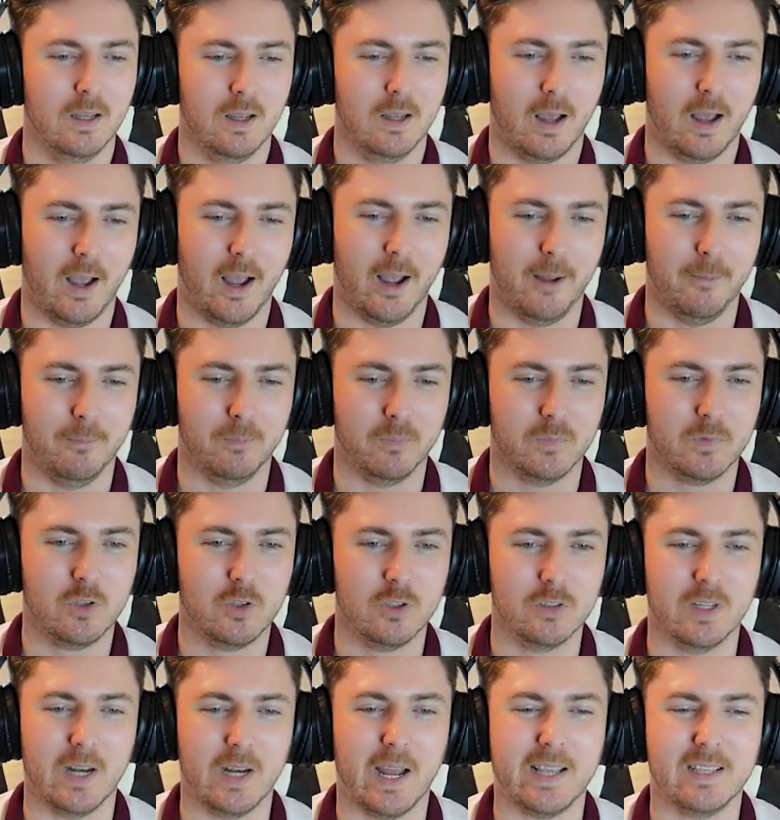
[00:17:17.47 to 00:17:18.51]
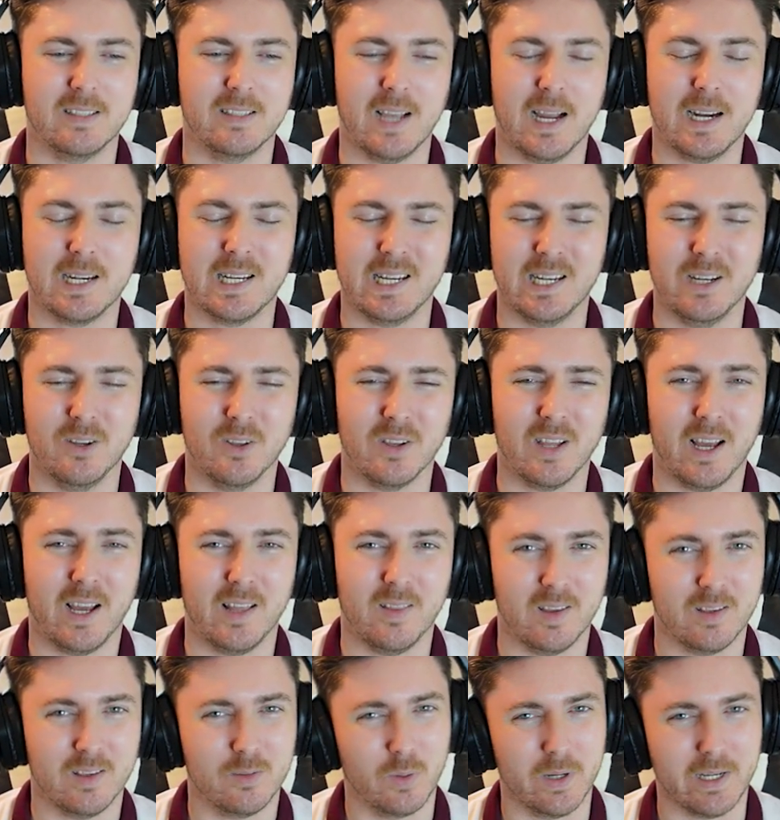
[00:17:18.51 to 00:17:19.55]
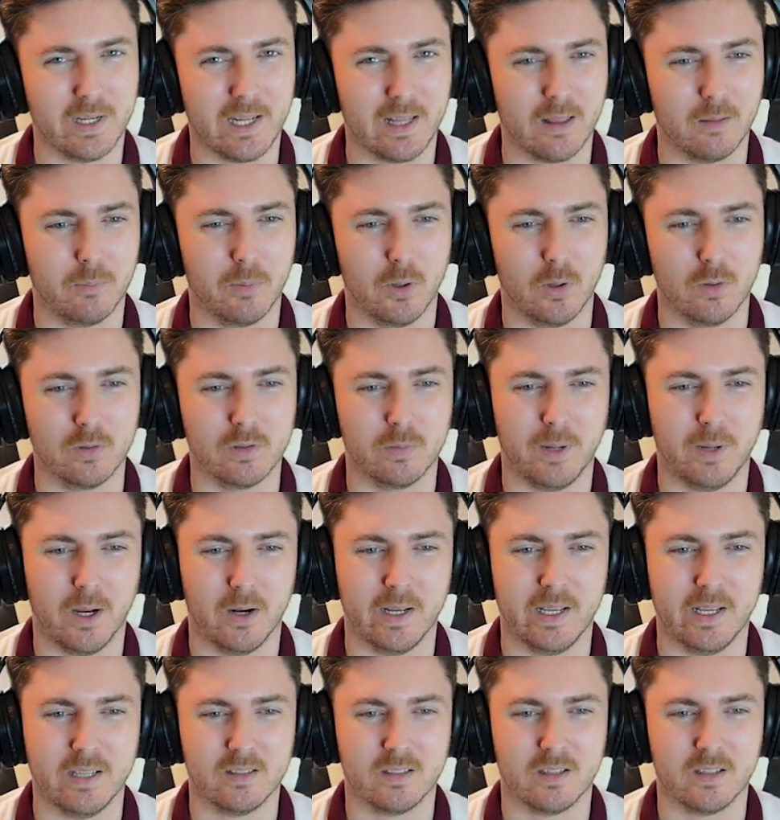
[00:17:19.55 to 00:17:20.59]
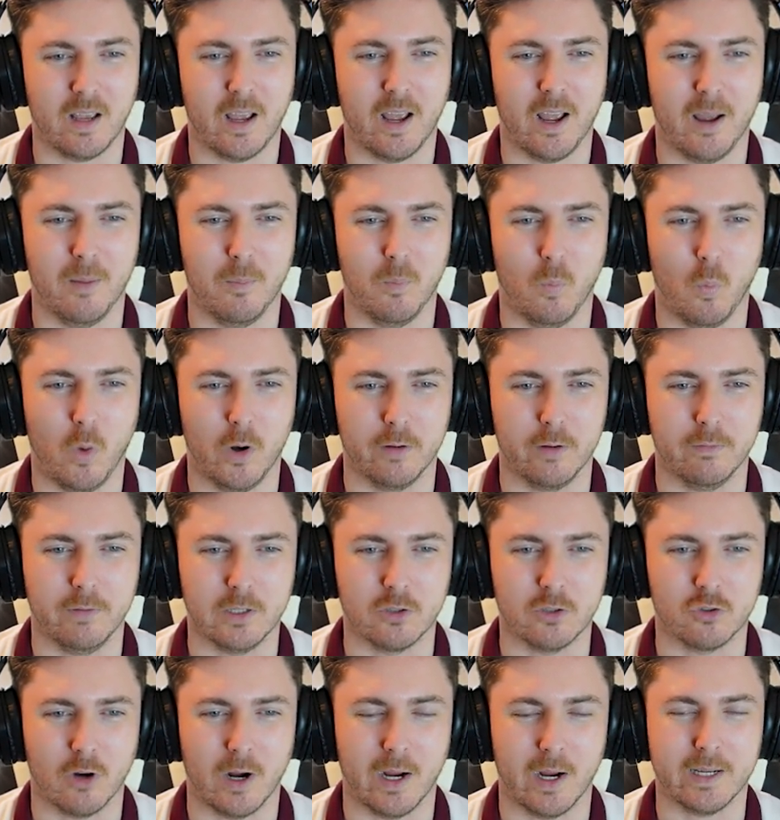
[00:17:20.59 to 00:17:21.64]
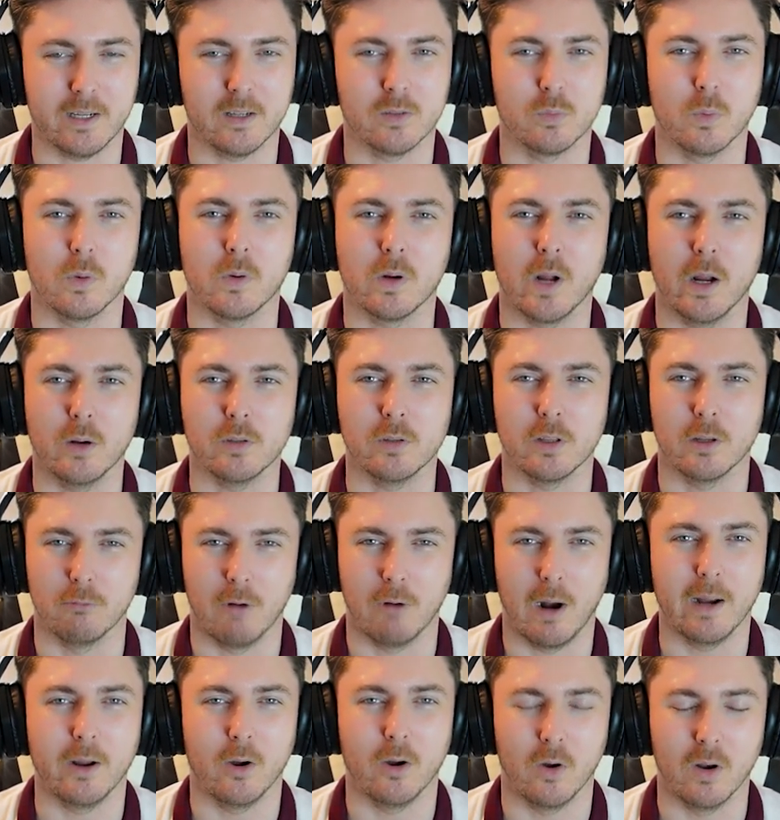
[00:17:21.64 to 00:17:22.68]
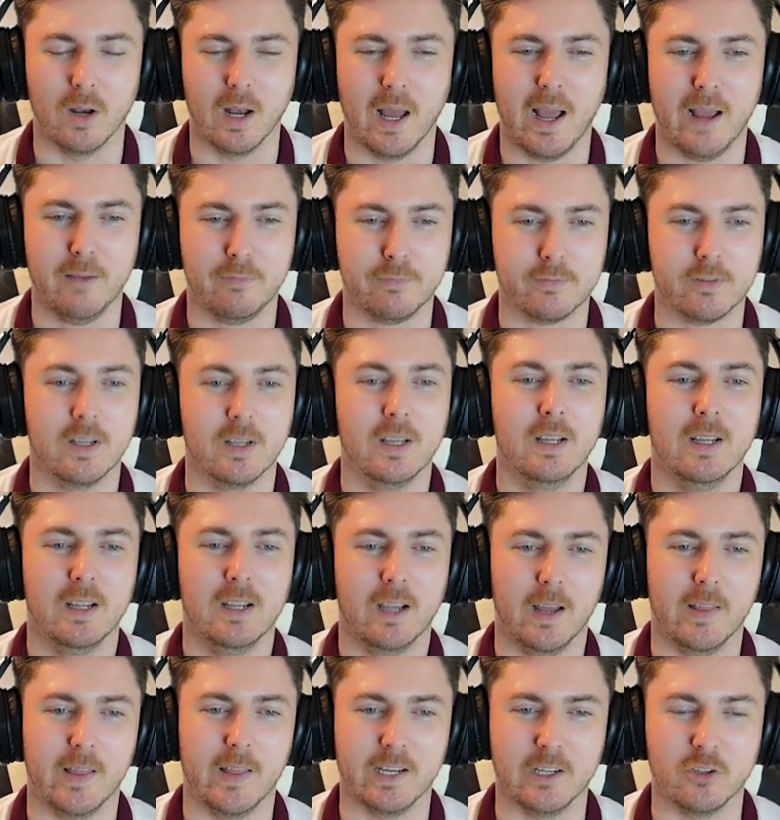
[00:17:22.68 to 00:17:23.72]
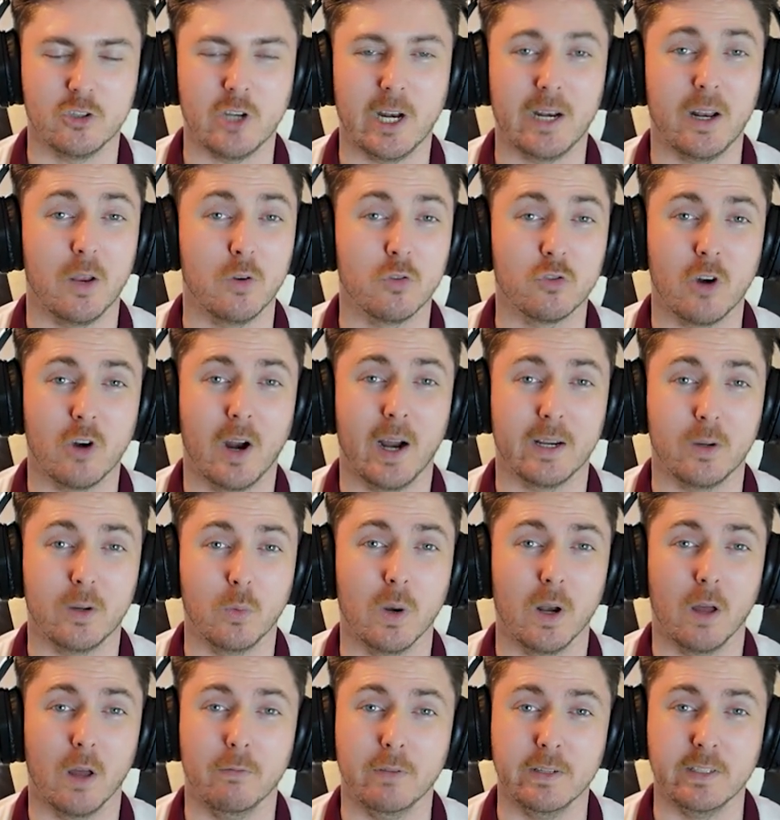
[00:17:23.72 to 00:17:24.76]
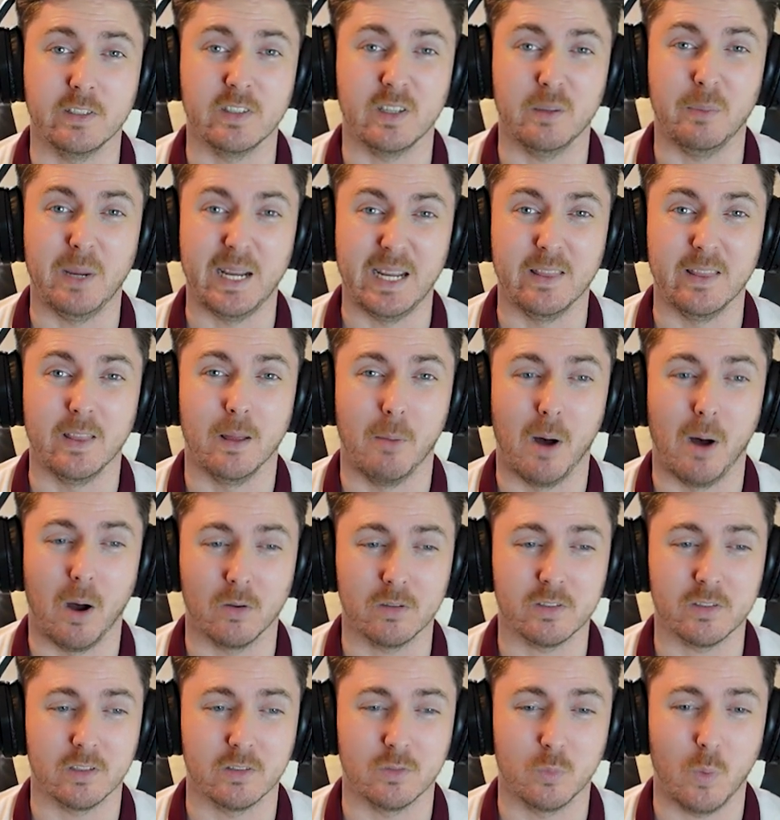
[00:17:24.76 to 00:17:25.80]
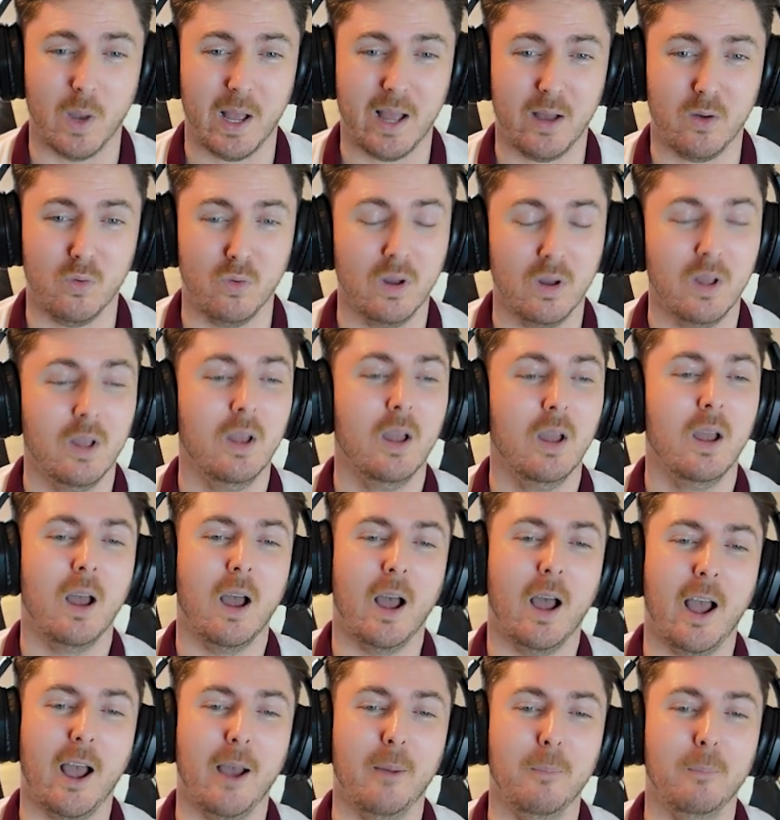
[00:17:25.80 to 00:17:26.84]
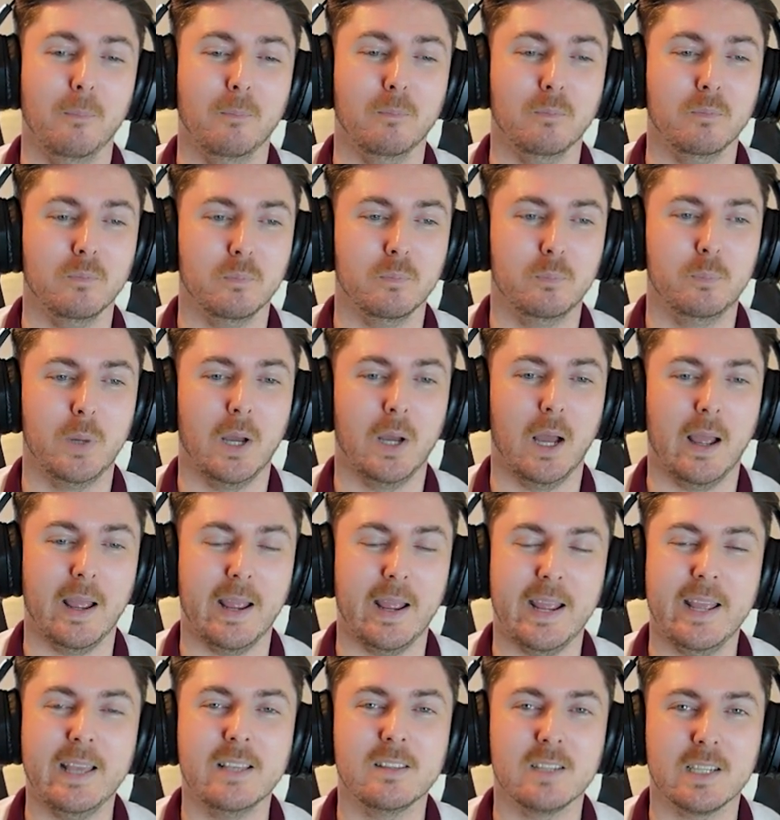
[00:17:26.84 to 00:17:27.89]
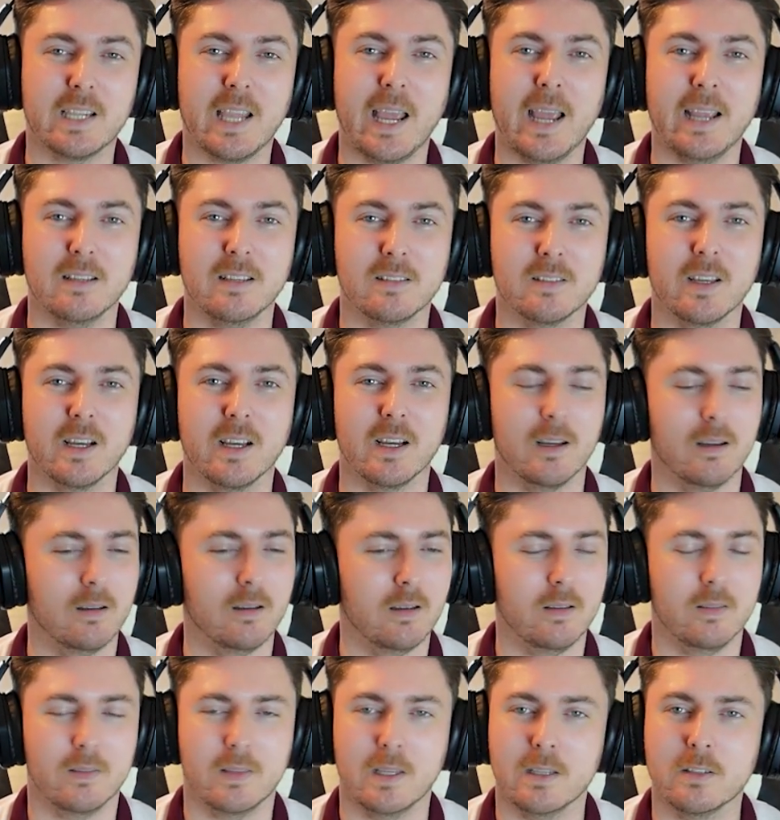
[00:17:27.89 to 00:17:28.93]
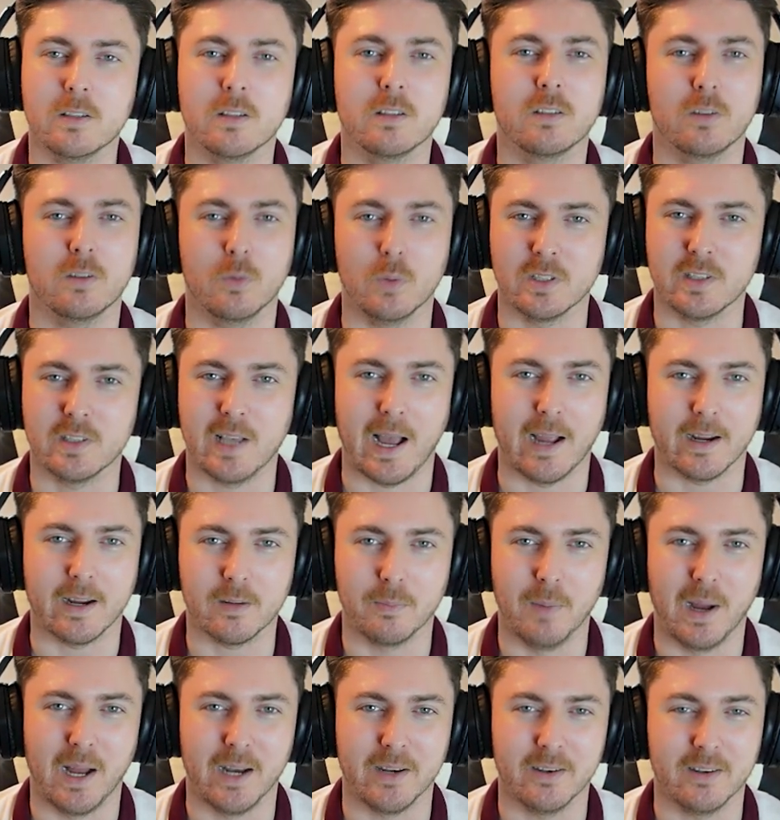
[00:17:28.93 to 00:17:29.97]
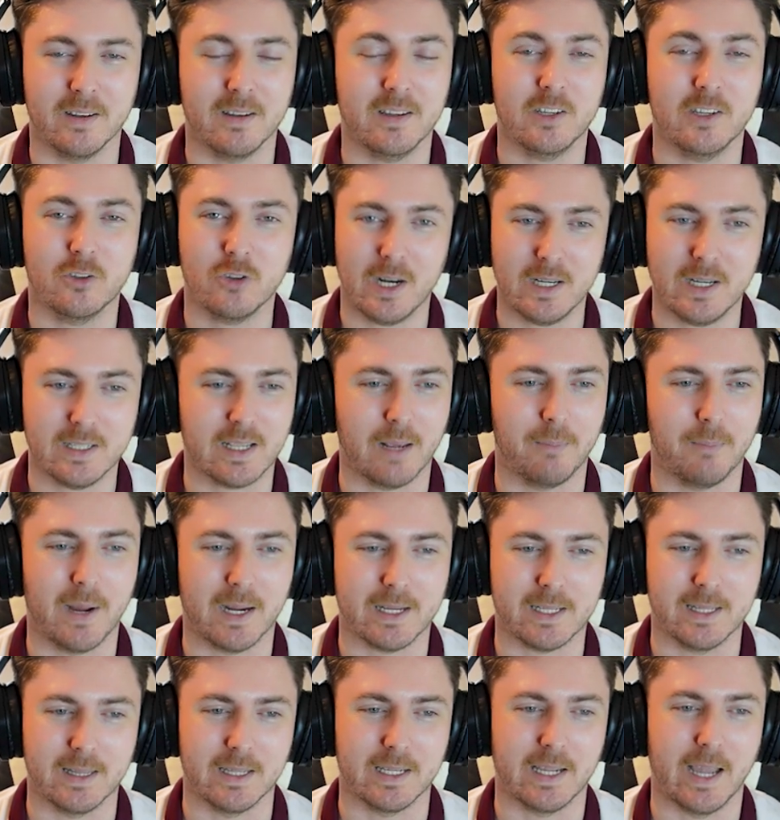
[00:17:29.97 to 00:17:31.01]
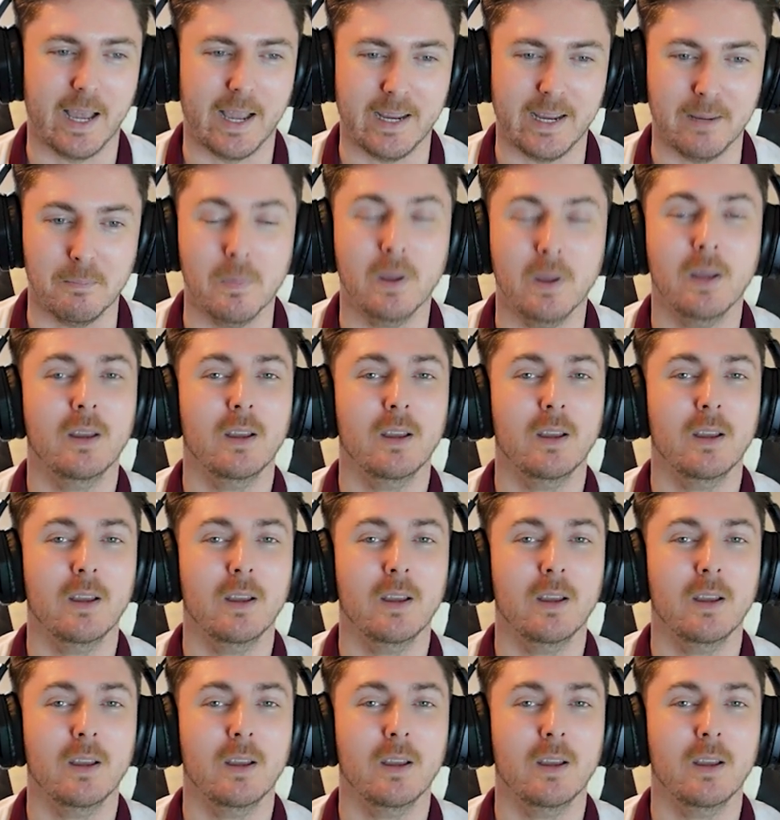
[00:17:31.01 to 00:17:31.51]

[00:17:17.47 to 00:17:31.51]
Doesn't exactly look like this when you get the ball, to be honest. One of your strikers will go to the right or left, and then your shadow striker will obviously be in the box as well. But it is a case that this is to attack, man. You're trying to get back in the game.